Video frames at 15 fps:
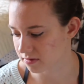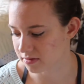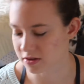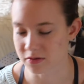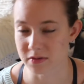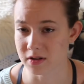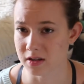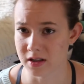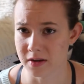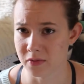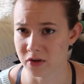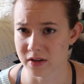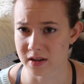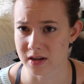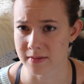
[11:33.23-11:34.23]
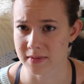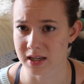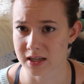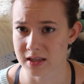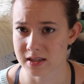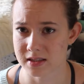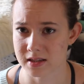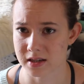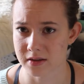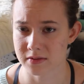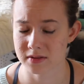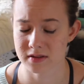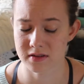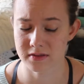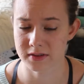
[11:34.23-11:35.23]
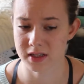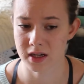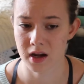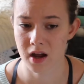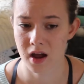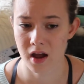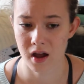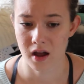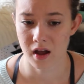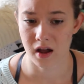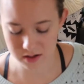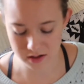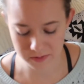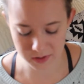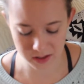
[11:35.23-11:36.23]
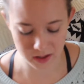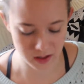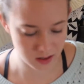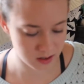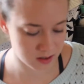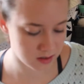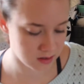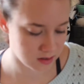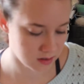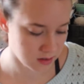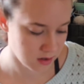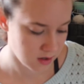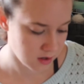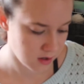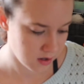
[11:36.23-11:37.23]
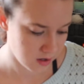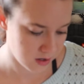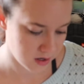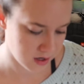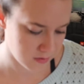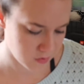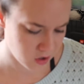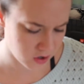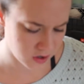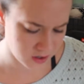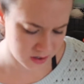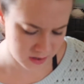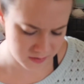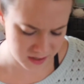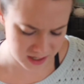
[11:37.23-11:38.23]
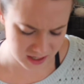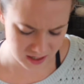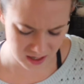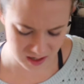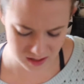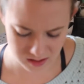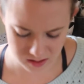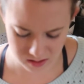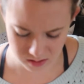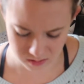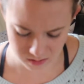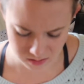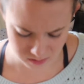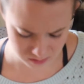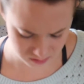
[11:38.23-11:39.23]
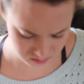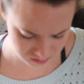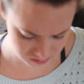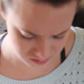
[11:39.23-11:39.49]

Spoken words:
the first one a lot more than I'm liking the second one so far. Third book I am currently reading, and I don't know,